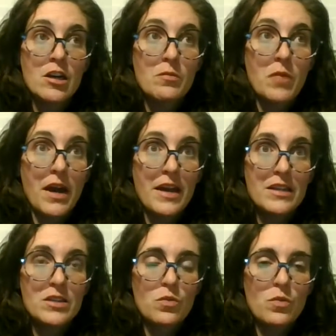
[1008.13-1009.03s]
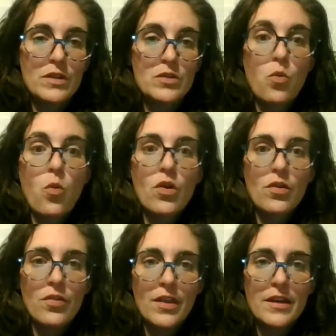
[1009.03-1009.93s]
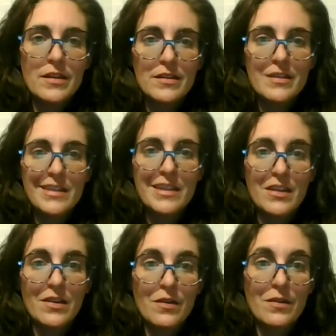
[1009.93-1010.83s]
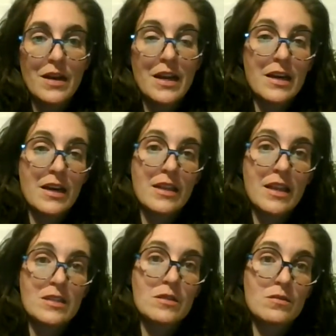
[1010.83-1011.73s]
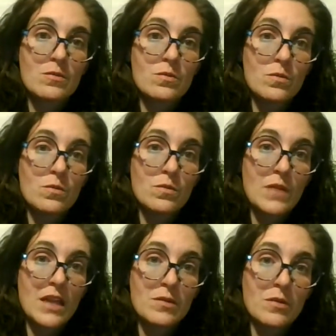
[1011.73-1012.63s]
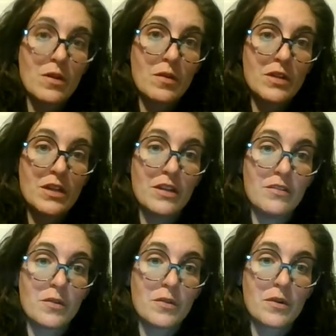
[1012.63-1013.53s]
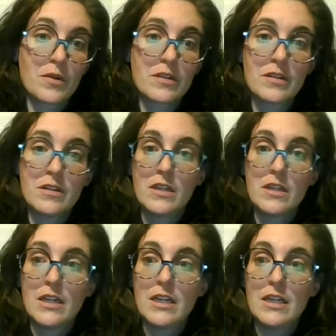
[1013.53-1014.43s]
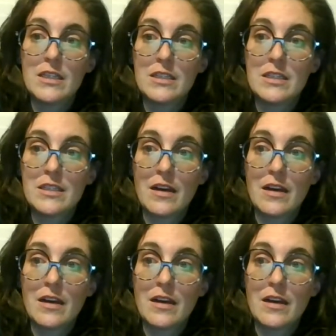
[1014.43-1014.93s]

But it's worth it, and that's what I'm looking for, is